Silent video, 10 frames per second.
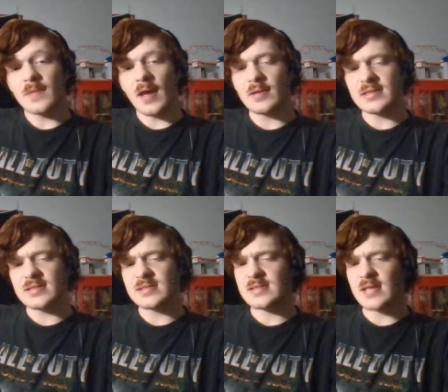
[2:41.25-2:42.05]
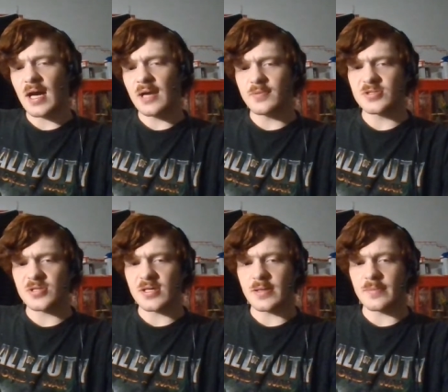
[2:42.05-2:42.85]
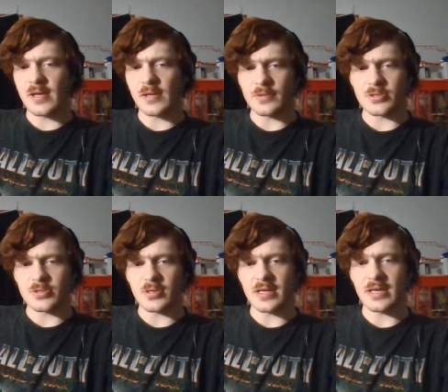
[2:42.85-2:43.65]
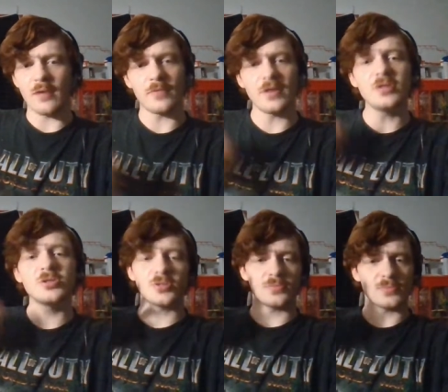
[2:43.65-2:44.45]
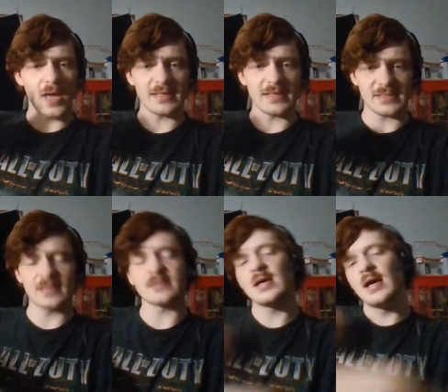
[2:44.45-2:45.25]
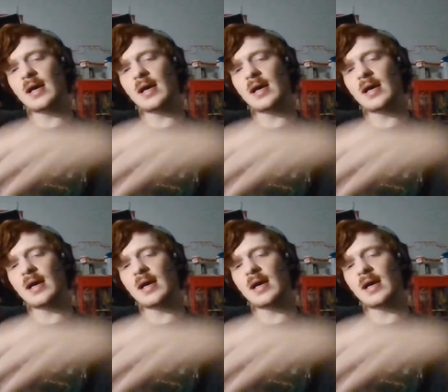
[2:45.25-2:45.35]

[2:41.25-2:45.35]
I would like to see Hayabusa make a return in a Reach esque because